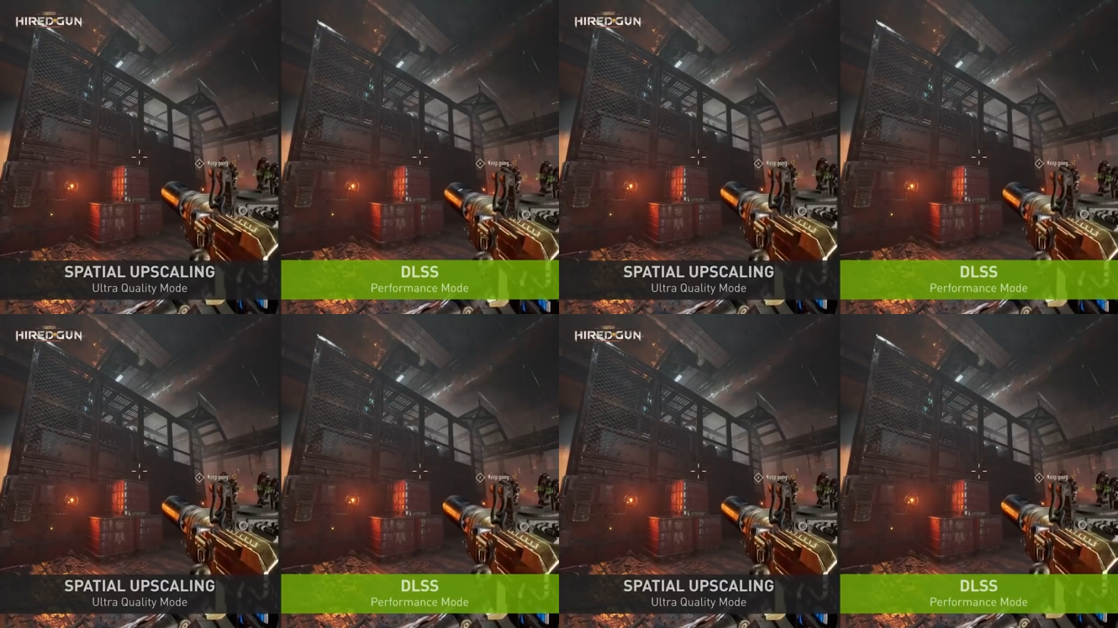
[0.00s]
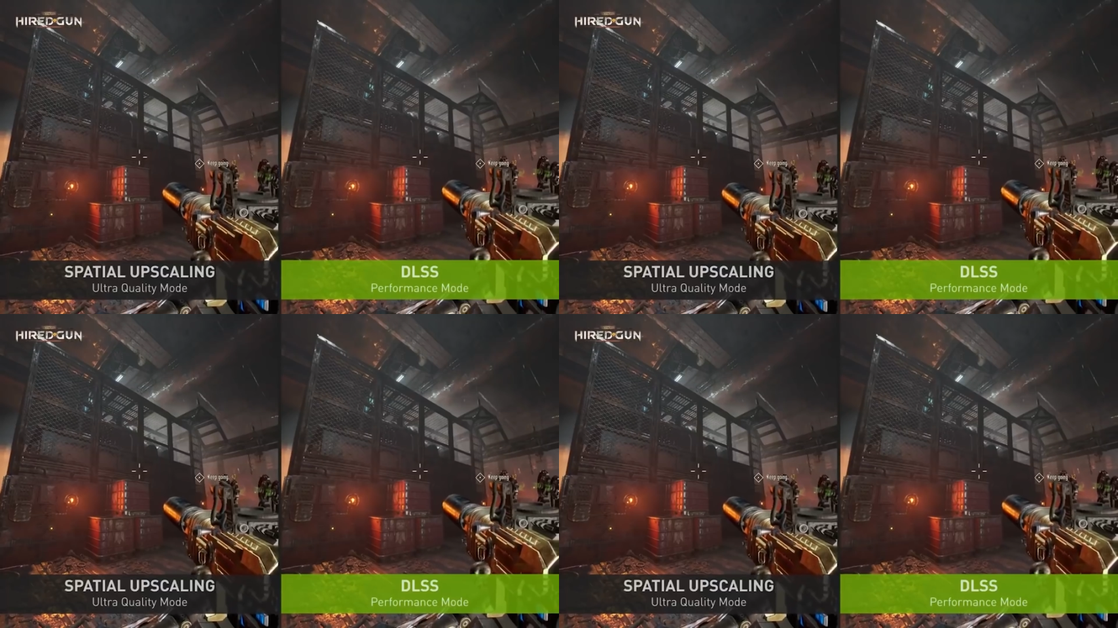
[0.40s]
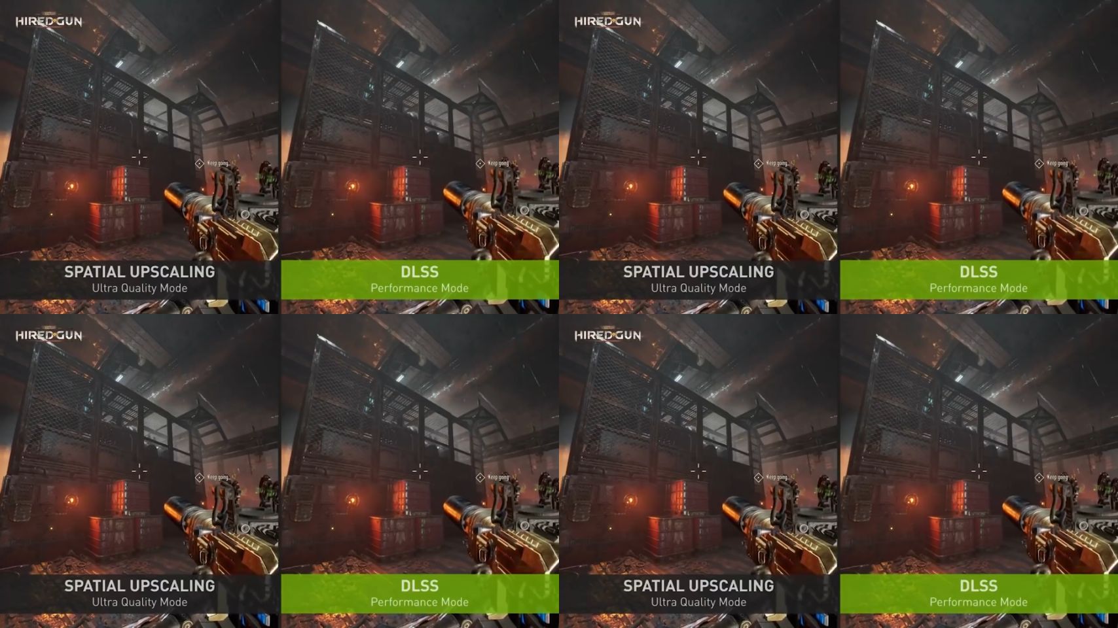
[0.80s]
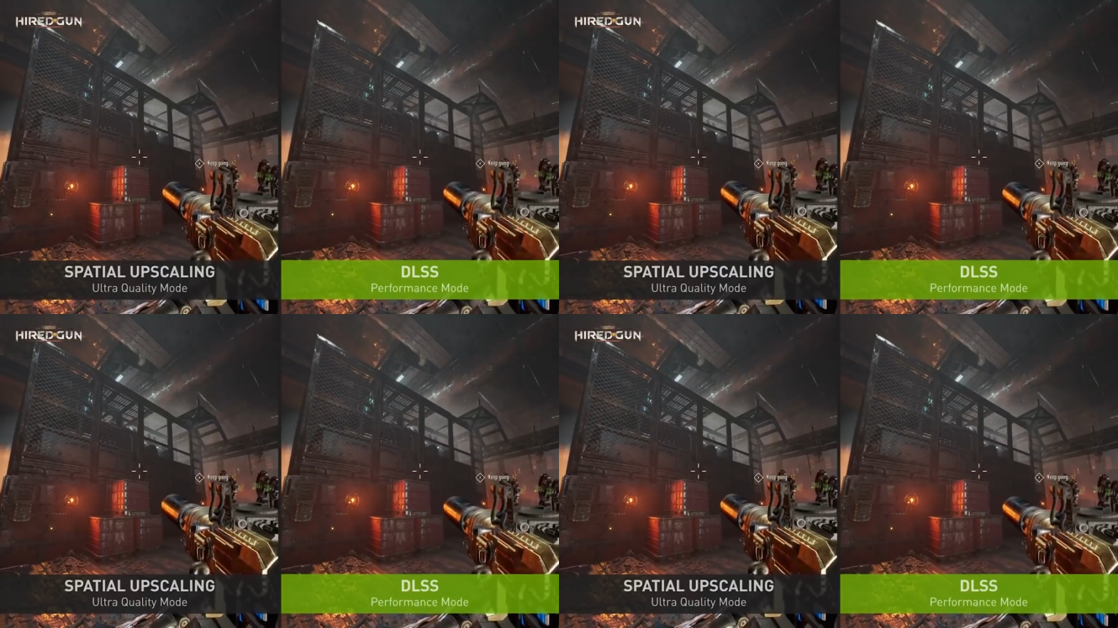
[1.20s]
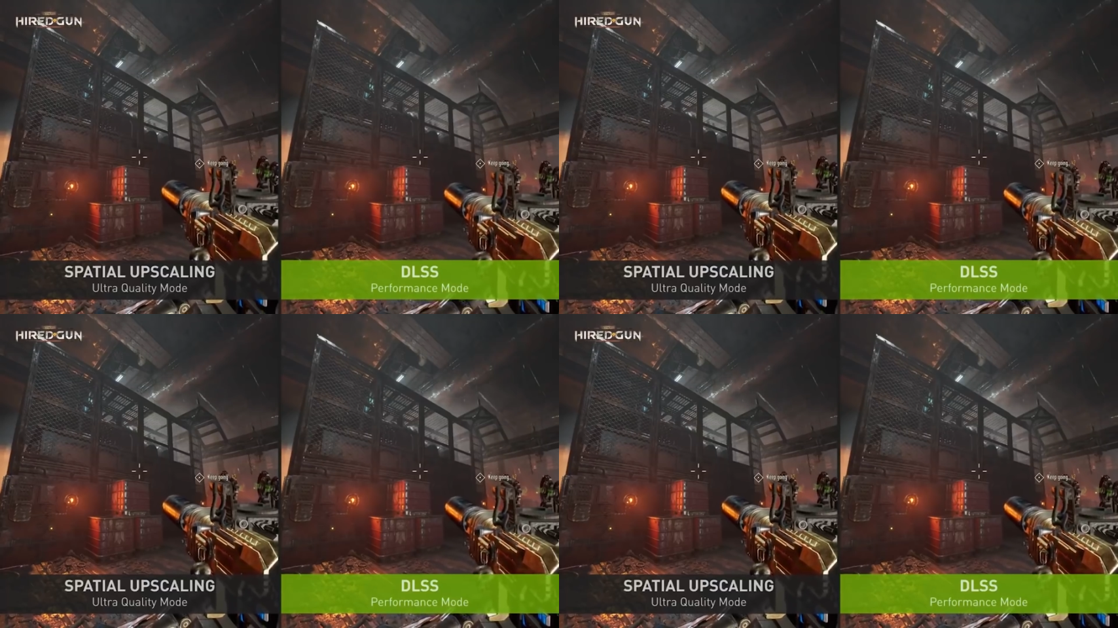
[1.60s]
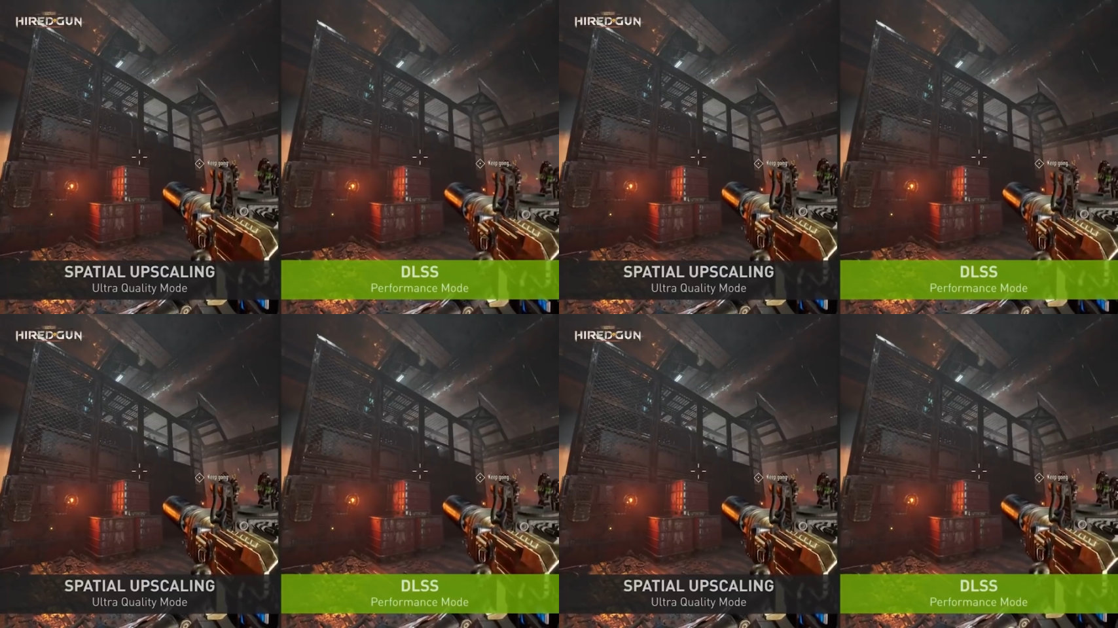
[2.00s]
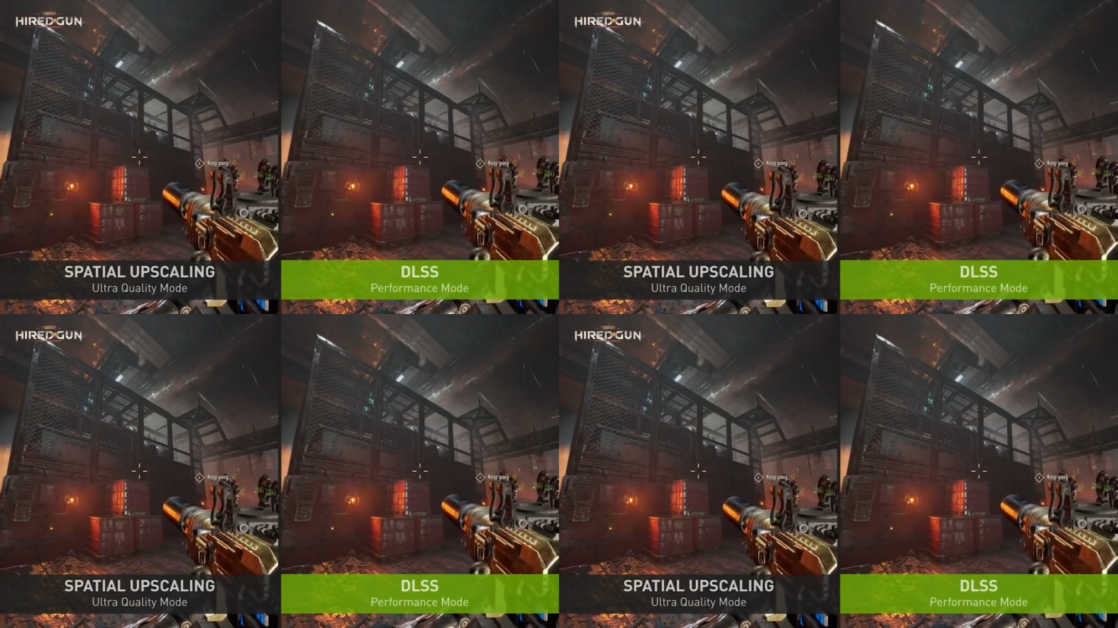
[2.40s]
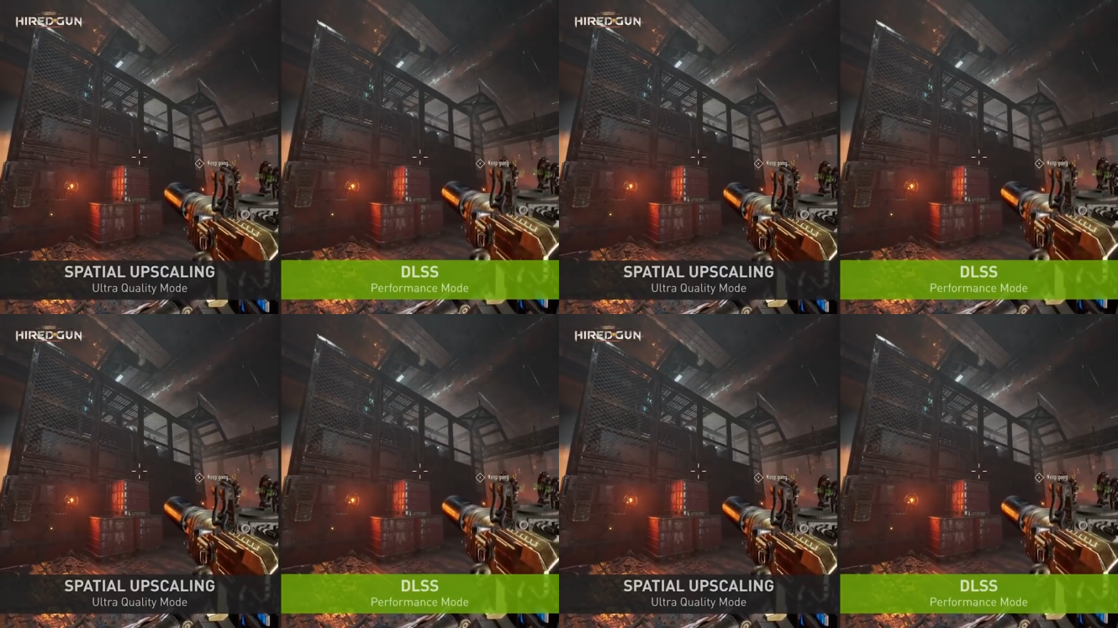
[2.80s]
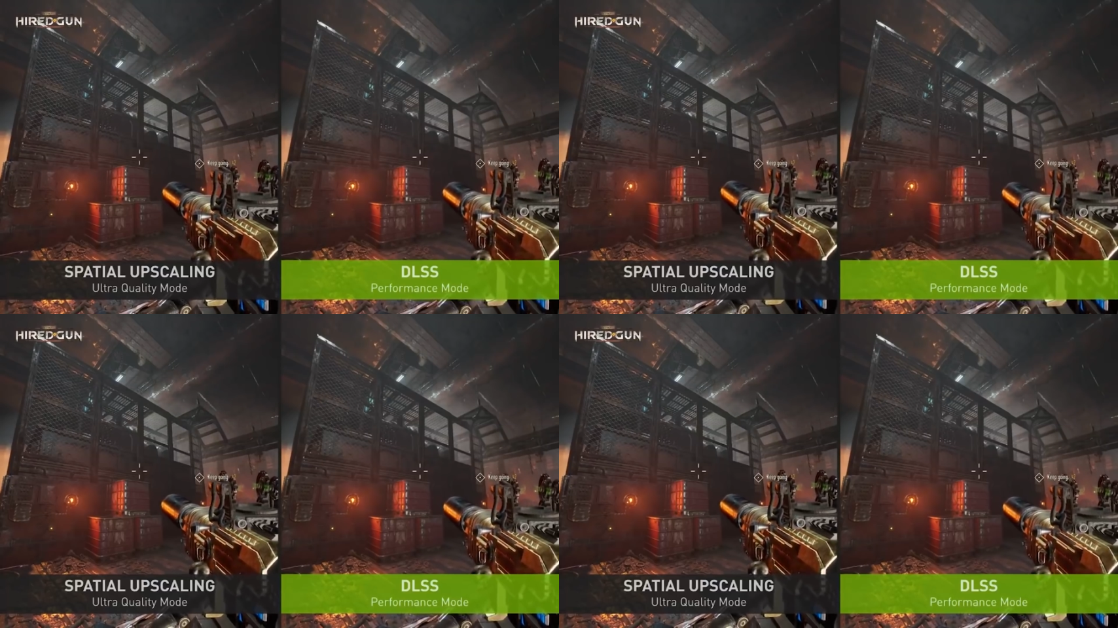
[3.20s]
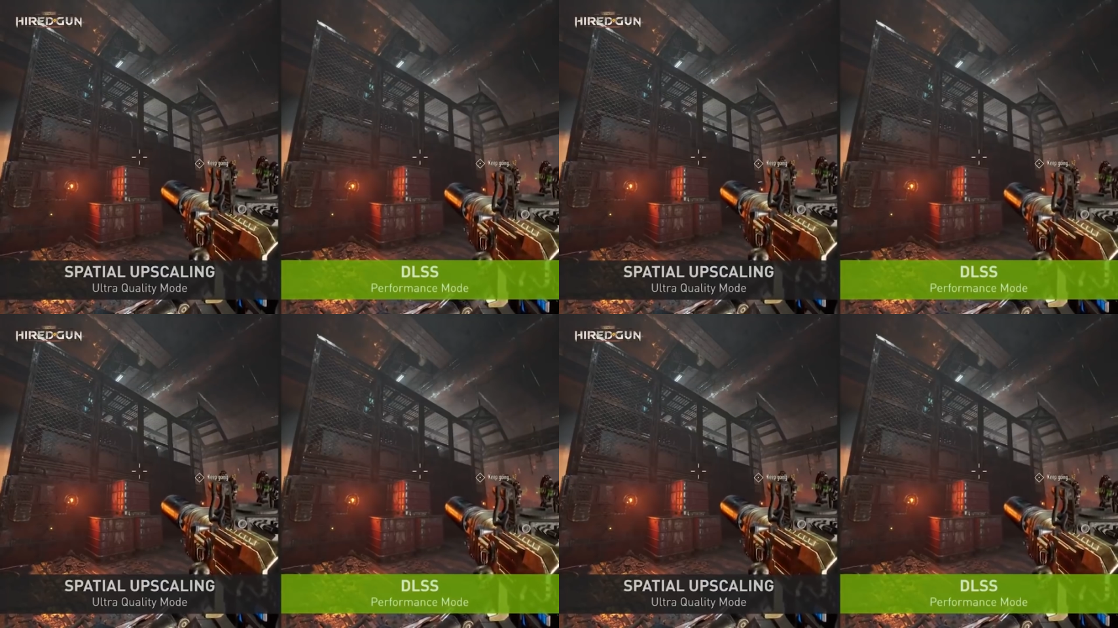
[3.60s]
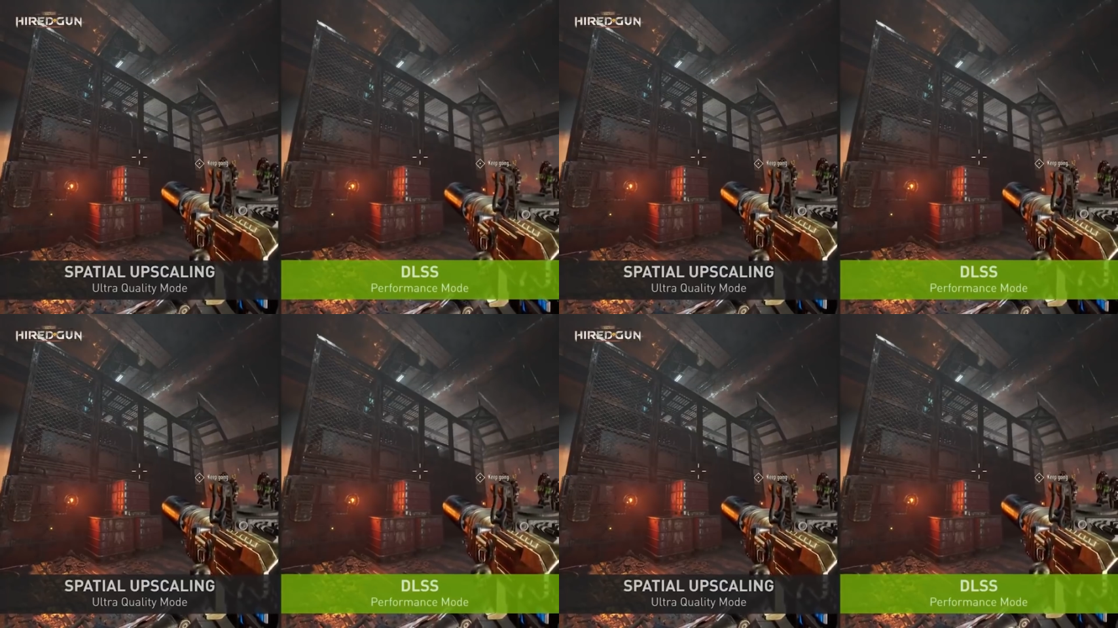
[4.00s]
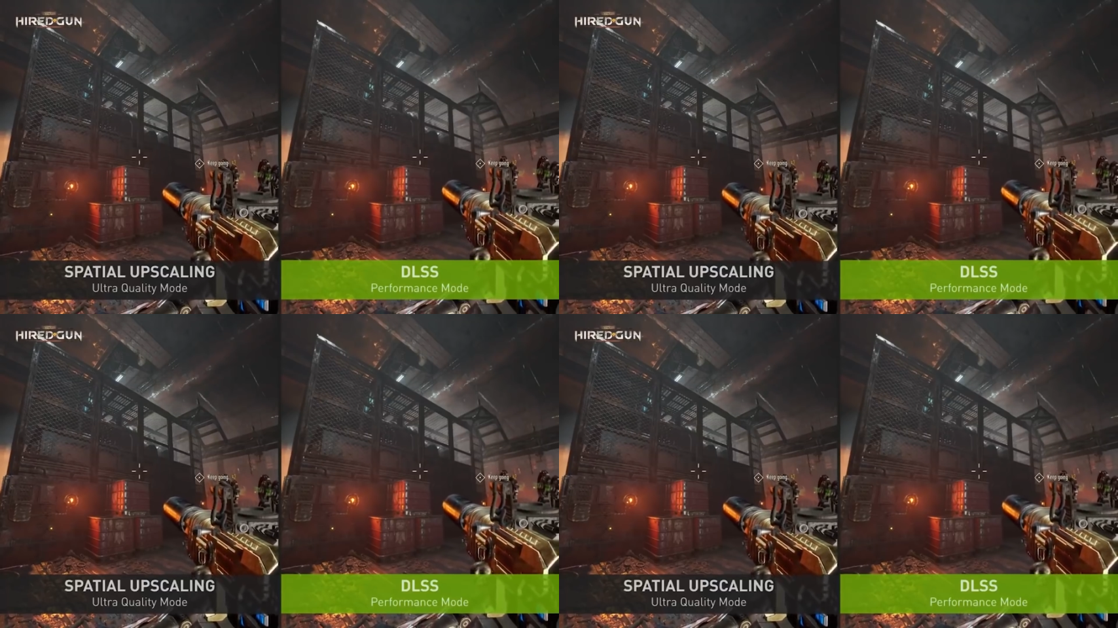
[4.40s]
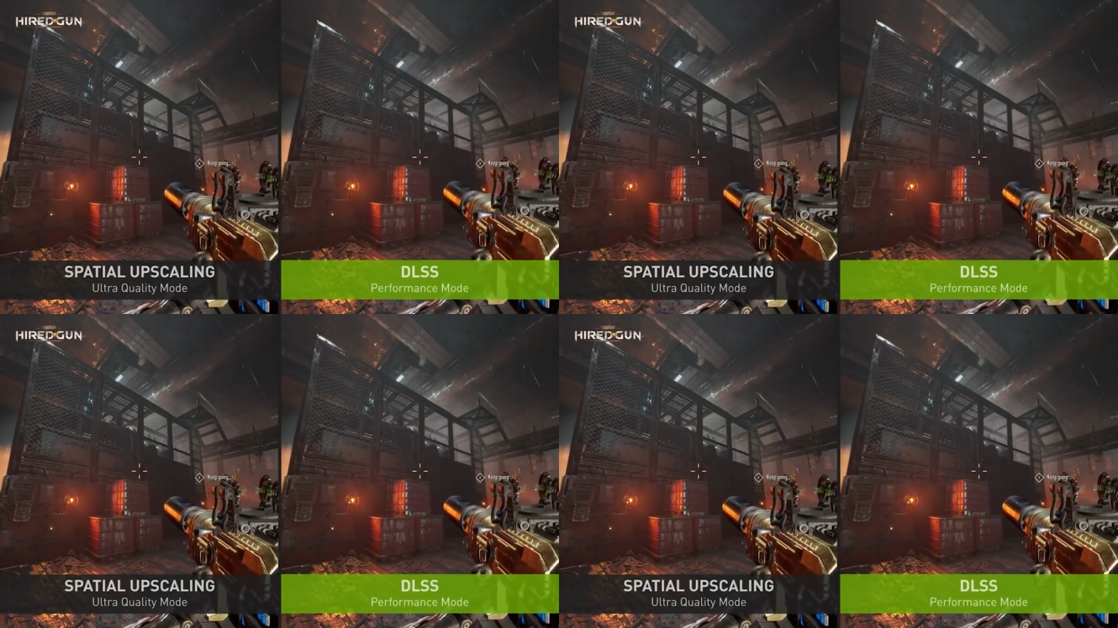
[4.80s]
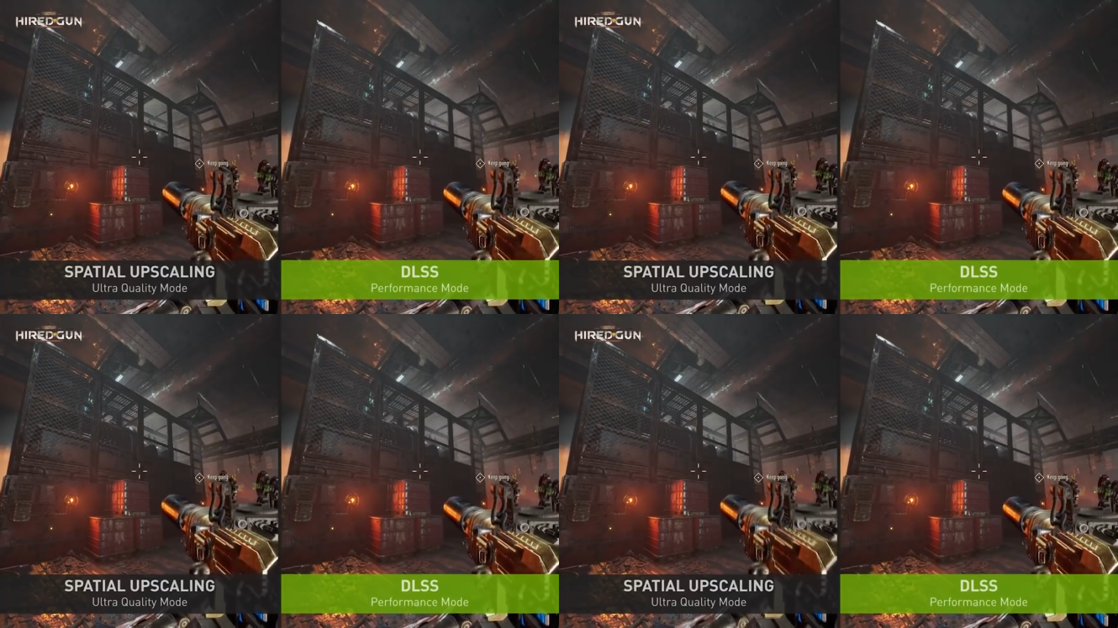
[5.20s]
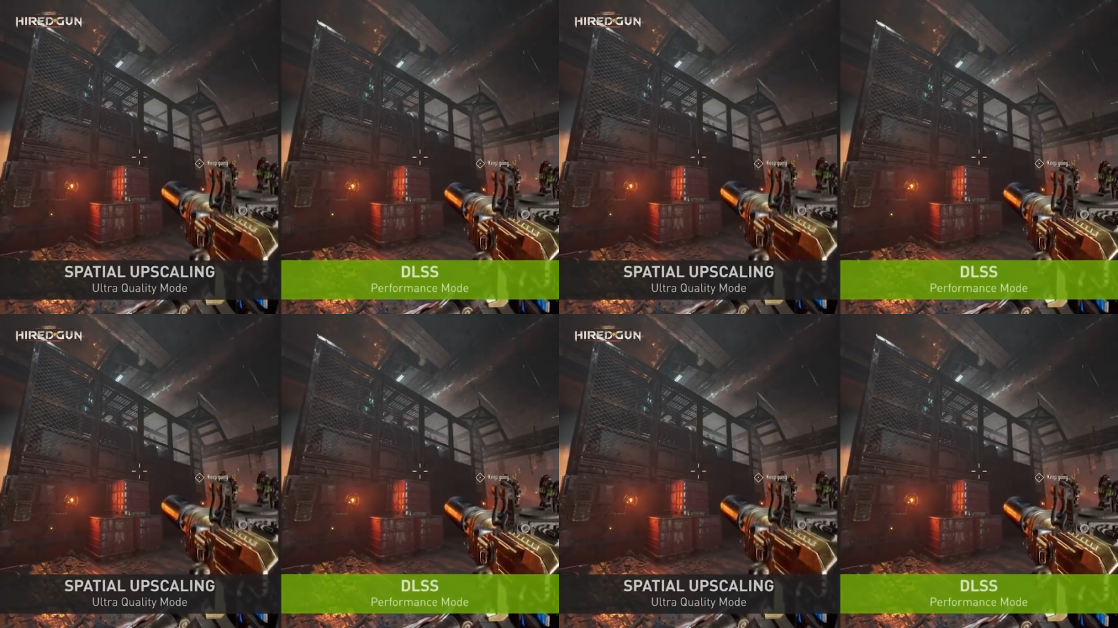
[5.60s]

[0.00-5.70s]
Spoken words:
Nobody's mouth can be seen.